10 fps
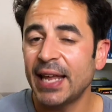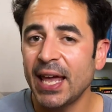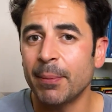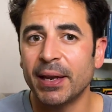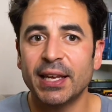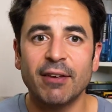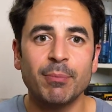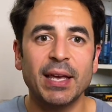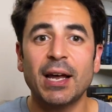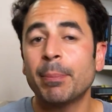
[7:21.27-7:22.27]
name and give
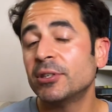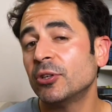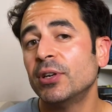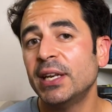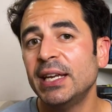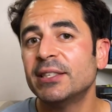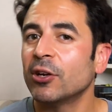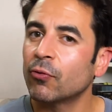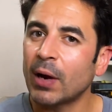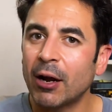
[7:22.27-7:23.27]
me an opportunity to
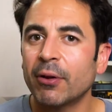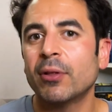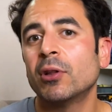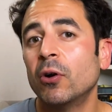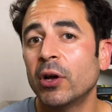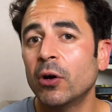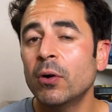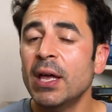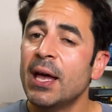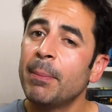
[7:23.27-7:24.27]
ground the logo
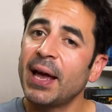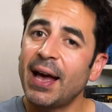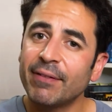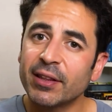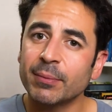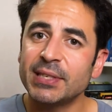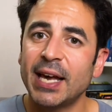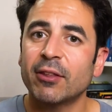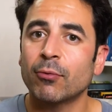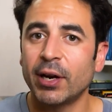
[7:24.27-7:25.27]
by having some
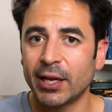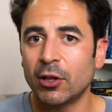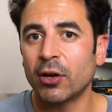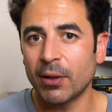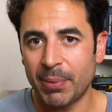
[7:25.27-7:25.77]
text running along the